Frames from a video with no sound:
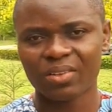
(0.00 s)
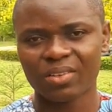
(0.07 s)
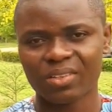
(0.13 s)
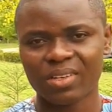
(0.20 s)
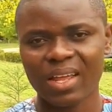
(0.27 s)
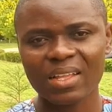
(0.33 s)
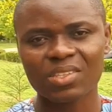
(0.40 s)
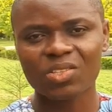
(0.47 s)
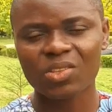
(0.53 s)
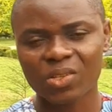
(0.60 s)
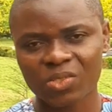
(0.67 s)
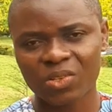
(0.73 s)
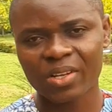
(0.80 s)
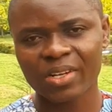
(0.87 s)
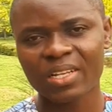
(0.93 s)
That does
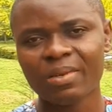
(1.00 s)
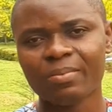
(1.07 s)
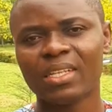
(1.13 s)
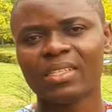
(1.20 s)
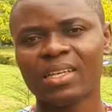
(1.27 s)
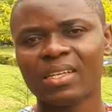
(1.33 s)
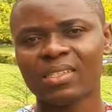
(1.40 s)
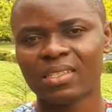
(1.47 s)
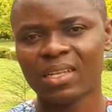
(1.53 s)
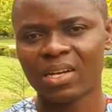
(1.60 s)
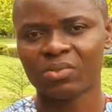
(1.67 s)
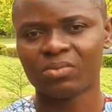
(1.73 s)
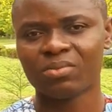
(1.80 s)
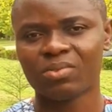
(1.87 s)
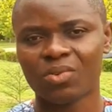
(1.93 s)
not really matter now.
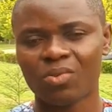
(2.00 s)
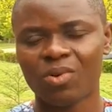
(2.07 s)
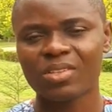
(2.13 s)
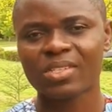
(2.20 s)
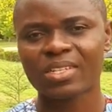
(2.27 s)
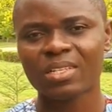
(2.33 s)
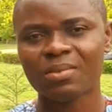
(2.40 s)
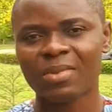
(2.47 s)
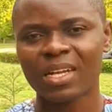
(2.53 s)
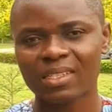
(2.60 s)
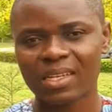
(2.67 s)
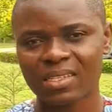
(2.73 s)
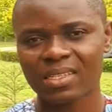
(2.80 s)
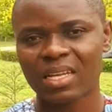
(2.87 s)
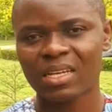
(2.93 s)
What really
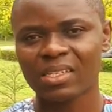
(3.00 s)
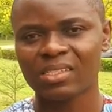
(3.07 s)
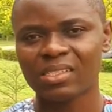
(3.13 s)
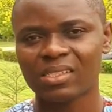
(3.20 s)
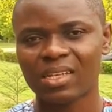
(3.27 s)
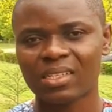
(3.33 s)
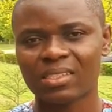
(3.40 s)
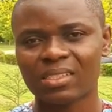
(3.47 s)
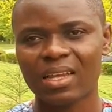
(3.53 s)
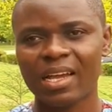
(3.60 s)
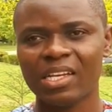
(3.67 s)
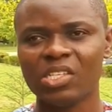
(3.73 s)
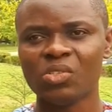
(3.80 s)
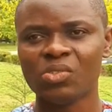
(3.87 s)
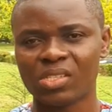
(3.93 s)
matters now is that are
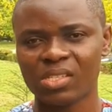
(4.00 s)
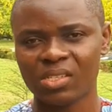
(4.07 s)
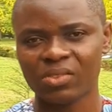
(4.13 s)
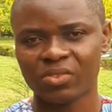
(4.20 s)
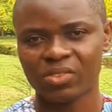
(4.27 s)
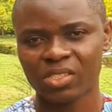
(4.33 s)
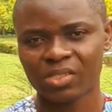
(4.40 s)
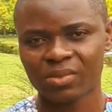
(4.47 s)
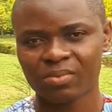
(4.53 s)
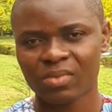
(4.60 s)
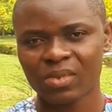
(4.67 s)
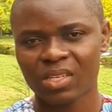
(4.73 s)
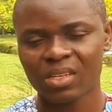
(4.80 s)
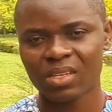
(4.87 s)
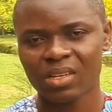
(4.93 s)
you saved?
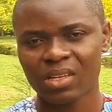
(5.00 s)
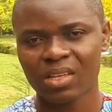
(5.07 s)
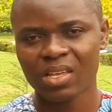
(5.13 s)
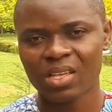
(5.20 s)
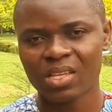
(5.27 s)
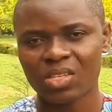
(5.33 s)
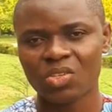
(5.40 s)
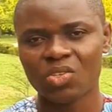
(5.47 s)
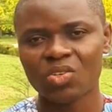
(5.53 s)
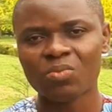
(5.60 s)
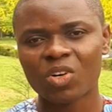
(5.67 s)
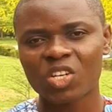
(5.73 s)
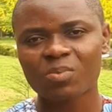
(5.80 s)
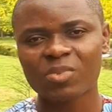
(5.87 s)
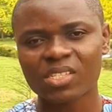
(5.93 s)
You
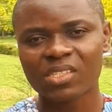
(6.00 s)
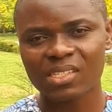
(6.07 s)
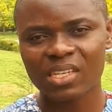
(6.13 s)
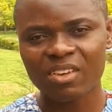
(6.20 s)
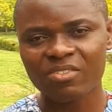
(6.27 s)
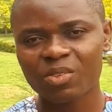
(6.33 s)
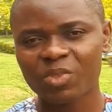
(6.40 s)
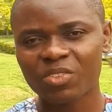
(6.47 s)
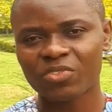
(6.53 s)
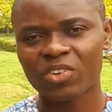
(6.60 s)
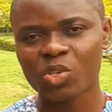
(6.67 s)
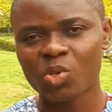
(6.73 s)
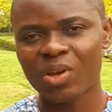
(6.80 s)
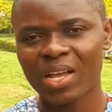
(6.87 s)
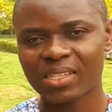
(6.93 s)
must be saved before
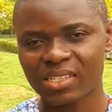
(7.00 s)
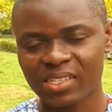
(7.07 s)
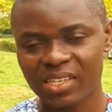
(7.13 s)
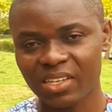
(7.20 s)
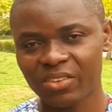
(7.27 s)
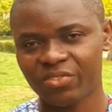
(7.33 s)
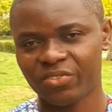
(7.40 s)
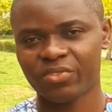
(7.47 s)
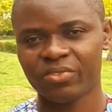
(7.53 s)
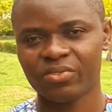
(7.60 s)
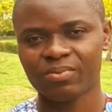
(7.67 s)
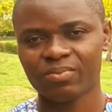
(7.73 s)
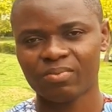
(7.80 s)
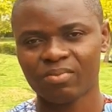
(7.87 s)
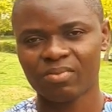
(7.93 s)
you are safe.
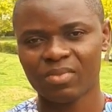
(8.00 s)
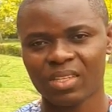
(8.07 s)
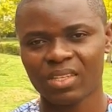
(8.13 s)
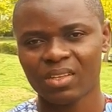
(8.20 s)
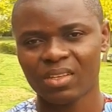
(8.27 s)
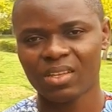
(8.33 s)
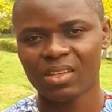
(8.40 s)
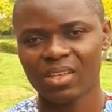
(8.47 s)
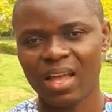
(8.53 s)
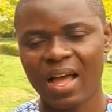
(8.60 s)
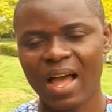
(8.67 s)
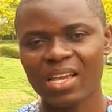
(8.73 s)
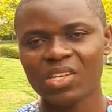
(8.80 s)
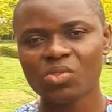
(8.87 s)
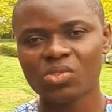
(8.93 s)
Are
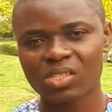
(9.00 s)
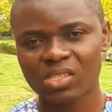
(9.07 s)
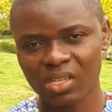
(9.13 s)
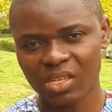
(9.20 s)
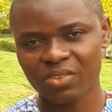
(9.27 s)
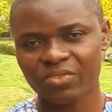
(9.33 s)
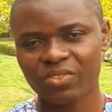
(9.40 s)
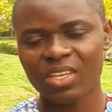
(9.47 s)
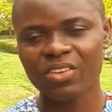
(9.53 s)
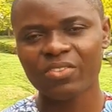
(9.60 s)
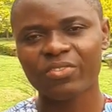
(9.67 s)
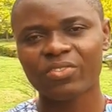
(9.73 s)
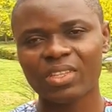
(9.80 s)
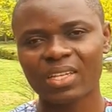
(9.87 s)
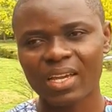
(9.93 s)
you safe
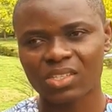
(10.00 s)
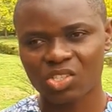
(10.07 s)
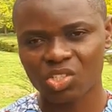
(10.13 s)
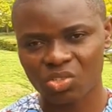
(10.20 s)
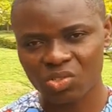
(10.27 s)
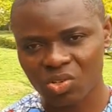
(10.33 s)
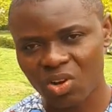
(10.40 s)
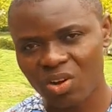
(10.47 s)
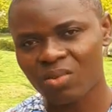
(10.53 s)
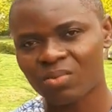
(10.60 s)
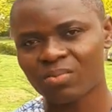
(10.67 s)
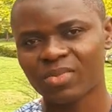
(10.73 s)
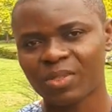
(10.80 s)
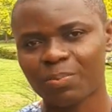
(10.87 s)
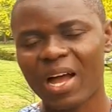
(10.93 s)
if death should come?
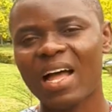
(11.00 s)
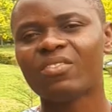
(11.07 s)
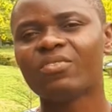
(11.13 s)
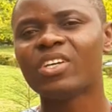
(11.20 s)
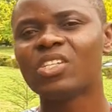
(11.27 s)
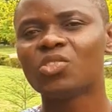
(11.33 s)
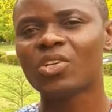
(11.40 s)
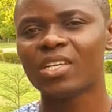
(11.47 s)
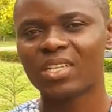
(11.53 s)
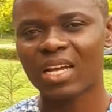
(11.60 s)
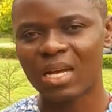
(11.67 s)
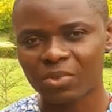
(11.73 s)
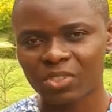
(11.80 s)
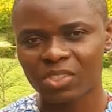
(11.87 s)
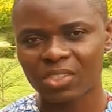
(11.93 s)
adventure it
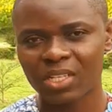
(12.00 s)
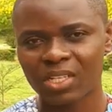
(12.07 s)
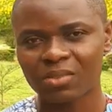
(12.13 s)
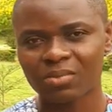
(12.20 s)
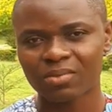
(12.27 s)
happens now.